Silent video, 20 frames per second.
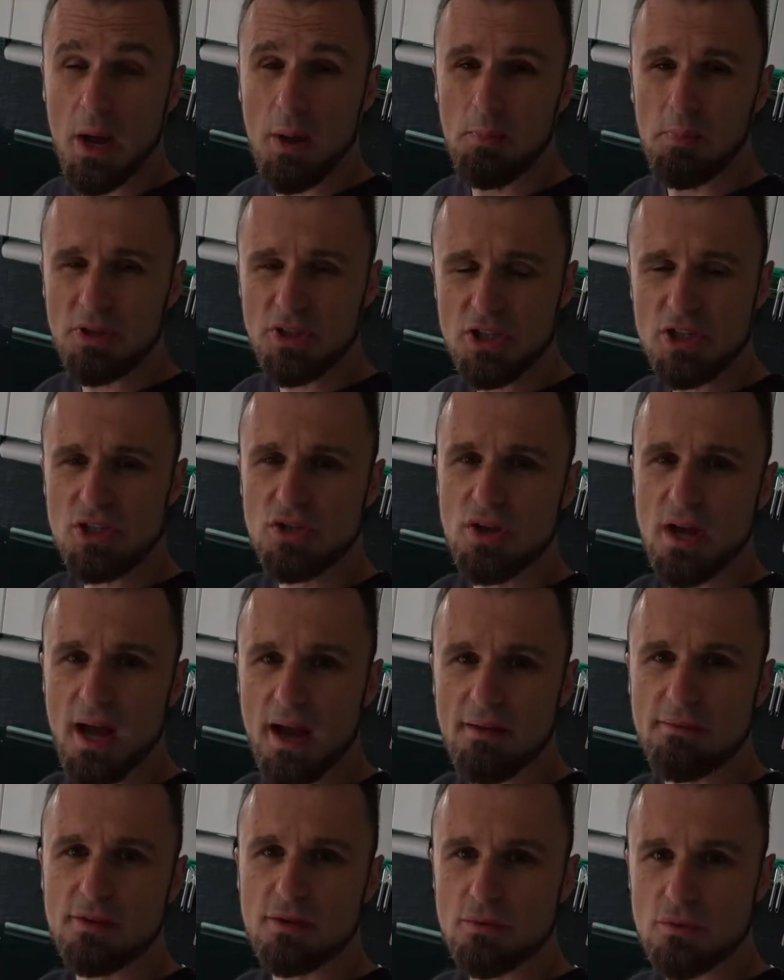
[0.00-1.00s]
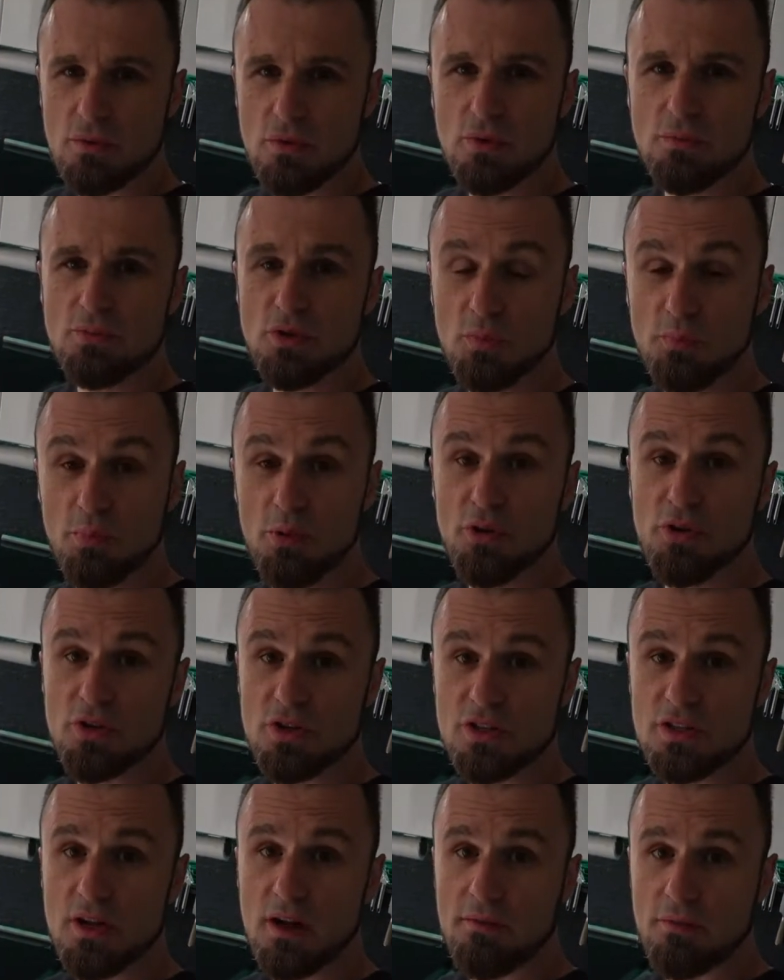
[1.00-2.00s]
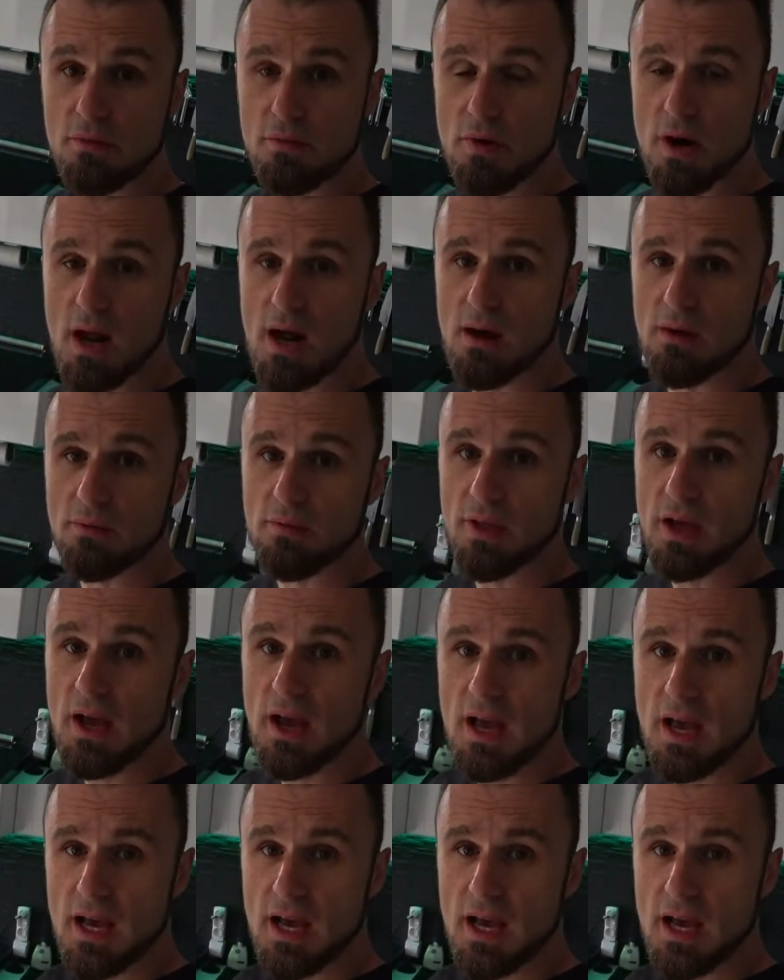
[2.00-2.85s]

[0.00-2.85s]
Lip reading: but just to have the room to put your stuff around.